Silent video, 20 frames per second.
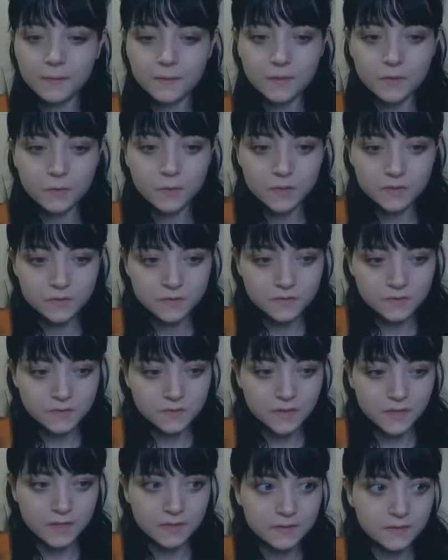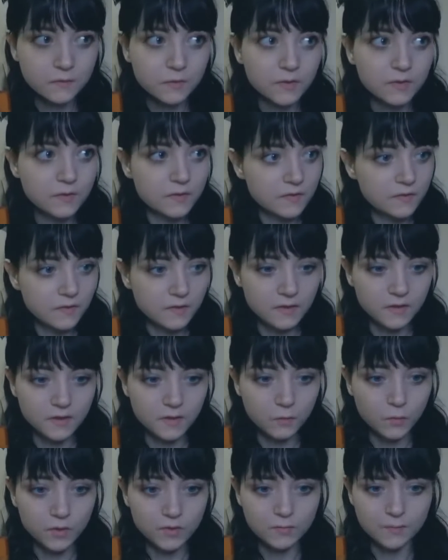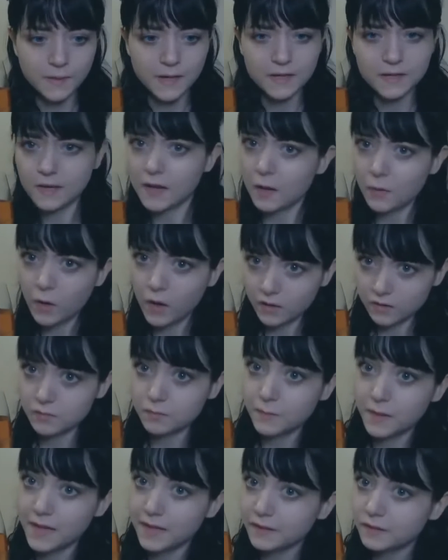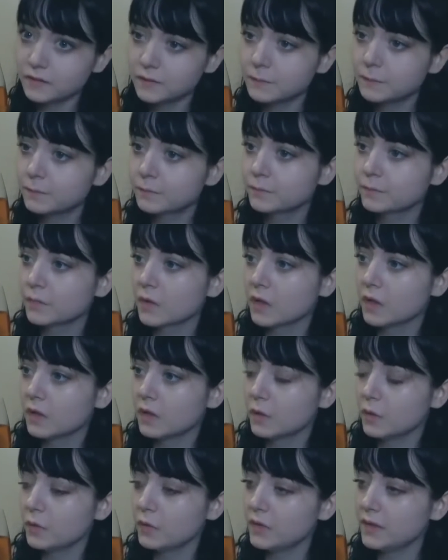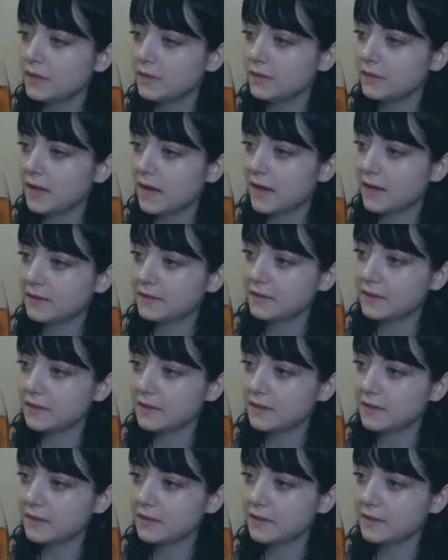It was just that it was my now husband who did that.